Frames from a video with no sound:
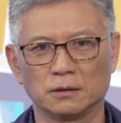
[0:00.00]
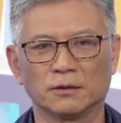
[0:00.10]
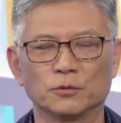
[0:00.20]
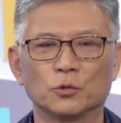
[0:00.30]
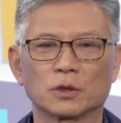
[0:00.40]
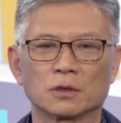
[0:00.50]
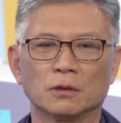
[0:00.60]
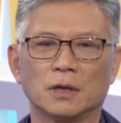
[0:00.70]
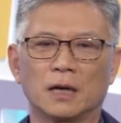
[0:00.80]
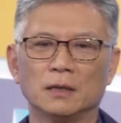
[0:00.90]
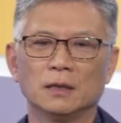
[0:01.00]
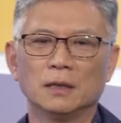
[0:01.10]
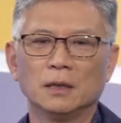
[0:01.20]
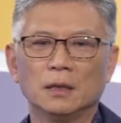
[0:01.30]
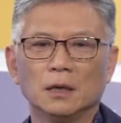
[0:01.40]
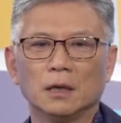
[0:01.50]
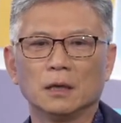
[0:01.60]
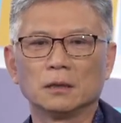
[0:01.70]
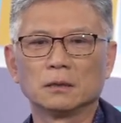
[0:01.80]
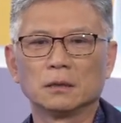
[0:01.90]
You have to work so hard.
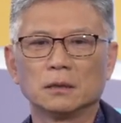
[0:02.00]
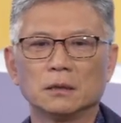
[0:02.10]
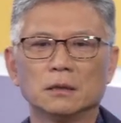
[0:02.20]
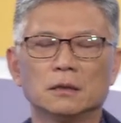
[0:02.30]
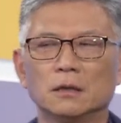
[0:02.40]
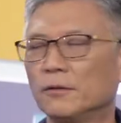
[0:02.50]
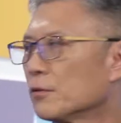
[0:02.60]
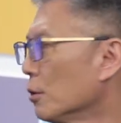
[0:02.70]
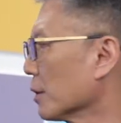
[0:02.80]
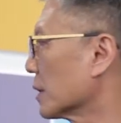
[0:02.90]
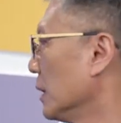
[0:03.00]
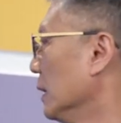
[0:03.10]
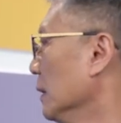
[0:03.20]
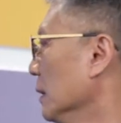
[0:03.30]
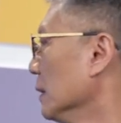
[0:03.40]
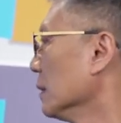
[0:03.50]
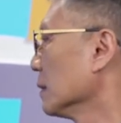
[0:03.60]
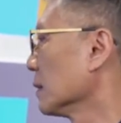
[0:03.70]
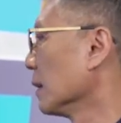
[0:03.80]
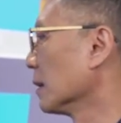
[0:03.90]
And of course,
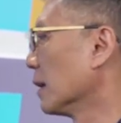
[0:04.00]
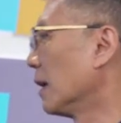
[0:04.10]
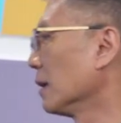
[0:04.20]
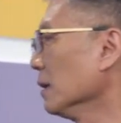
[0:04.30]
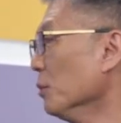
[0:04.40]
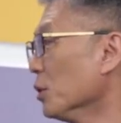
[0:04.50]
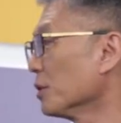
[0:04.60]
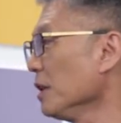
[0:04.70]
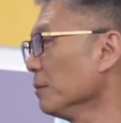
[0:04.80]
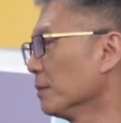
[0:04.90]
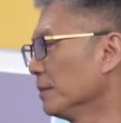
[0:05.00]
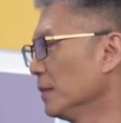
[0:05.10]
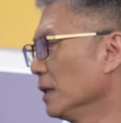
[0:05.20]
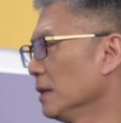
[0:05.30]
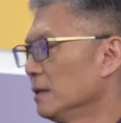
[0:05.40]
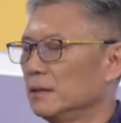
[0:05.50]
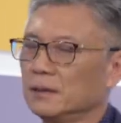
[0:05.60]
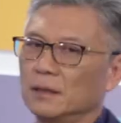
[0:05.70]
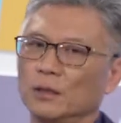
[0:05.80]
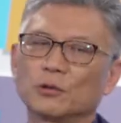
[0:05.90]
there are a museum
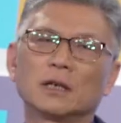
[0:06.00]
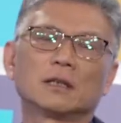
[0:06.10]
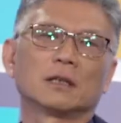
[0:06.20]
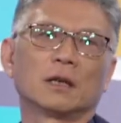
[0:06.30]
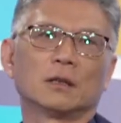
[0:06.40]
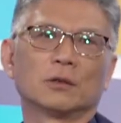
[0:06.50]
located at